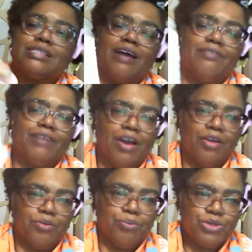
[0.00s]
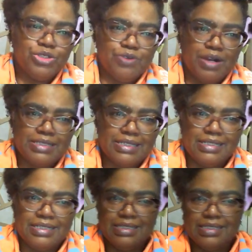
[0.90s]
avocado moisturizer,
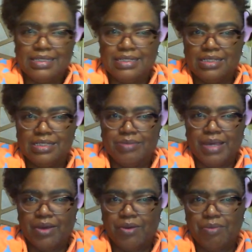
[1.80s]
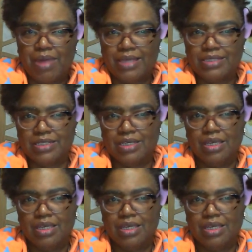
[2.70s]
and this scent is Mango Magic.